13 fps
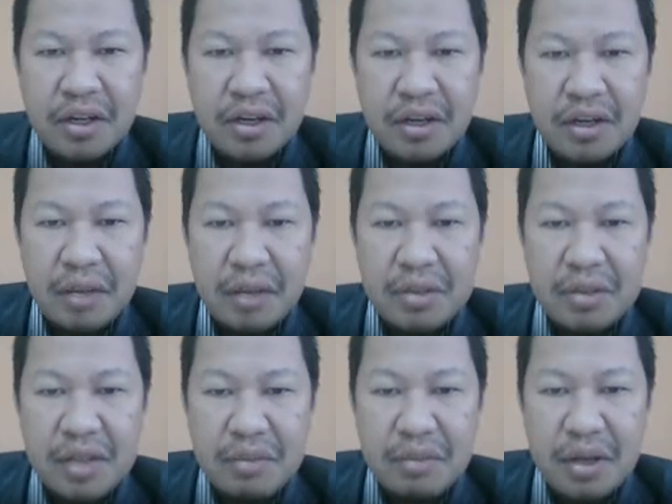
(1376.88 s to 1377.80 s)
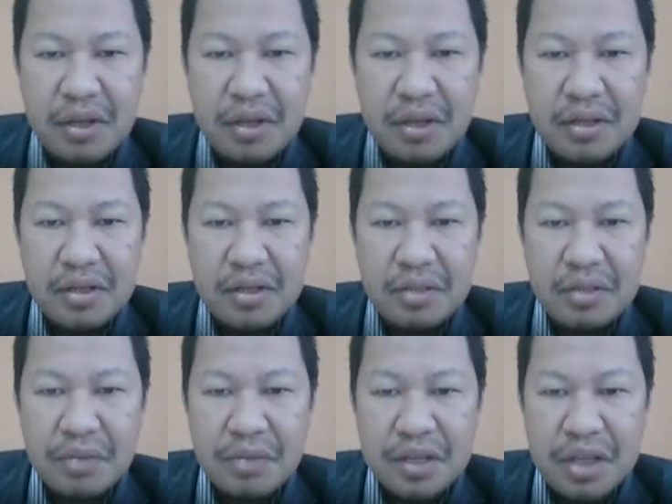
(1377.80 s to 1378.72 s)
double sideband
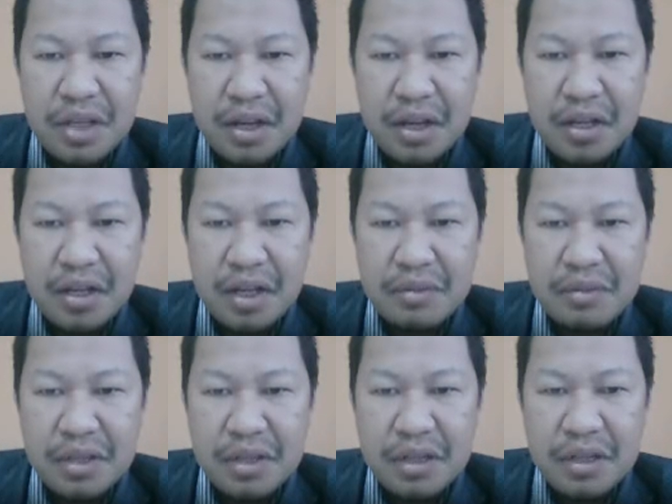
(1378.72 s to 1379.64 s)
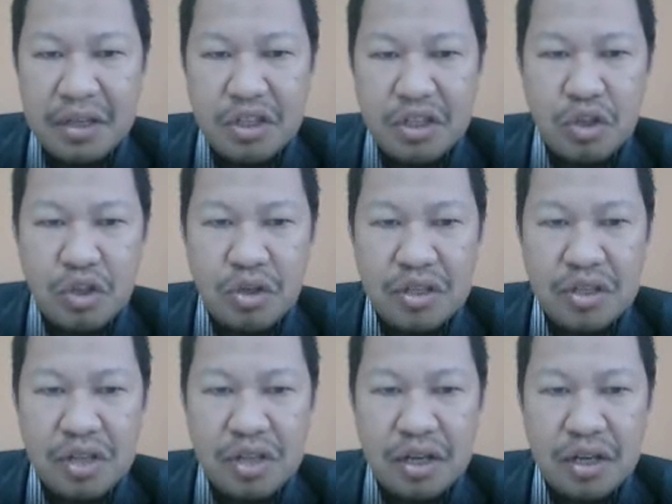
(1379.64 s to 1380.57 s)
suppressed carrier AM signal should
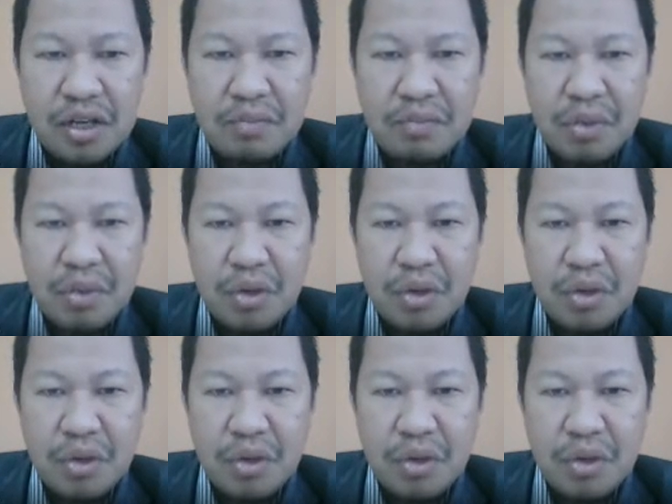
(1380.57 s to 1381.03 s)
result in a power